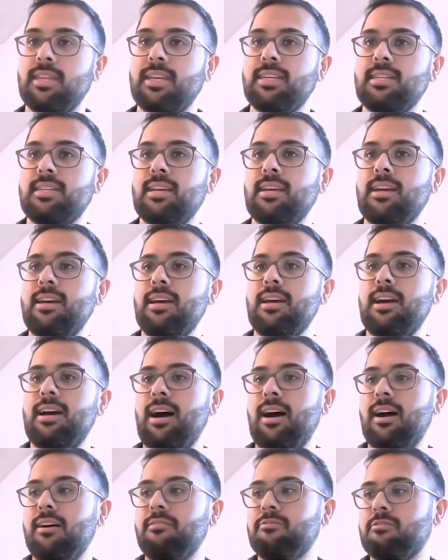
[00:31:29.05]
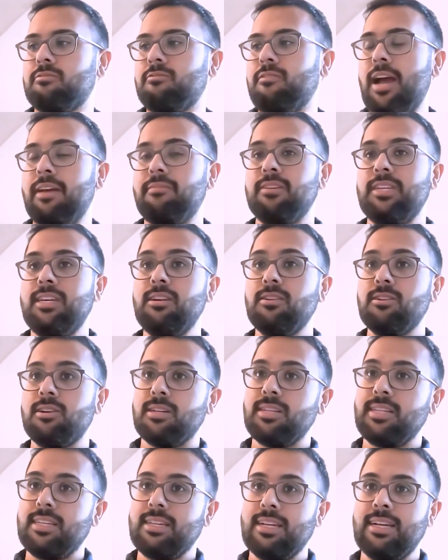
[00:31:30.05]
this for 5
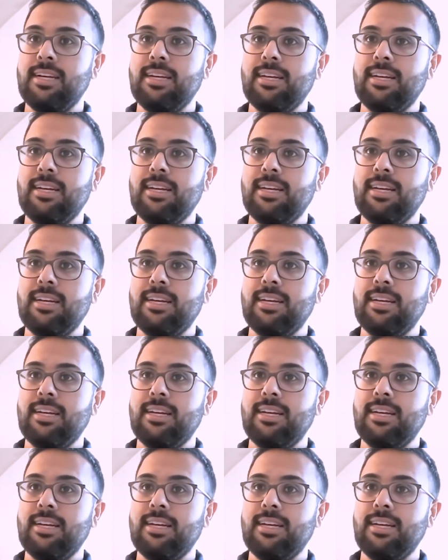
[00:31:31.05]
years.